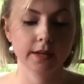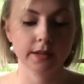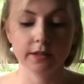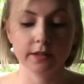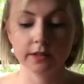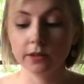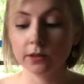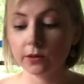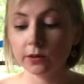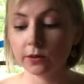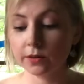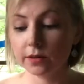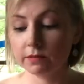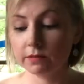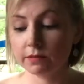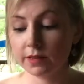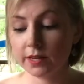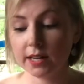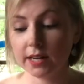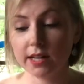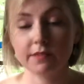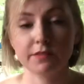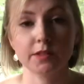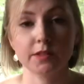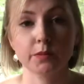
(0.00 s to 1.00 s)
You don't even
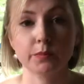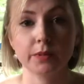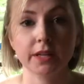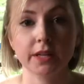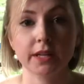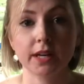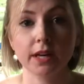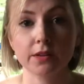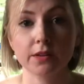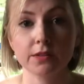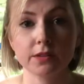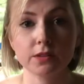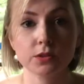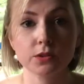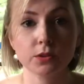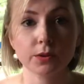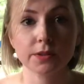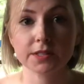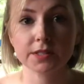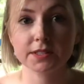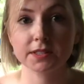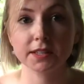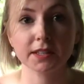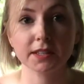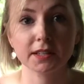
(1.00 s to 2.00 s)
have to pick out the
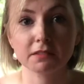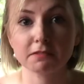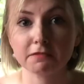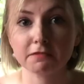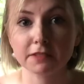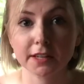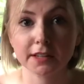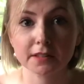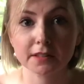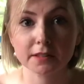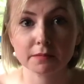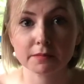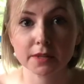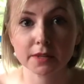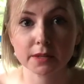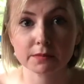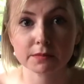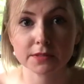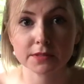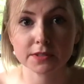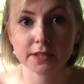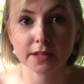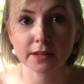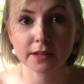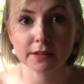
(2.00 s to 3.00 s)
toys, they can find them
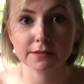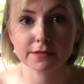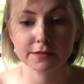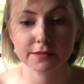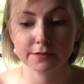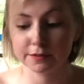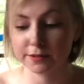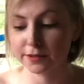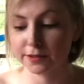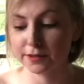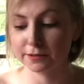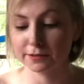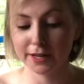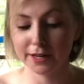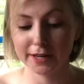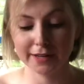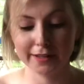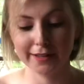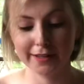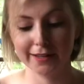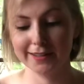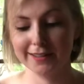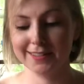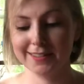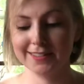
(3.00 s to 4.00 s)
themselves for the right
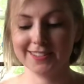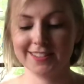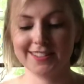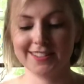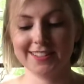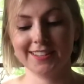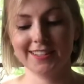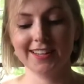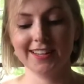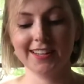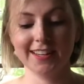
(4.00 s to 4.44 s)
colors.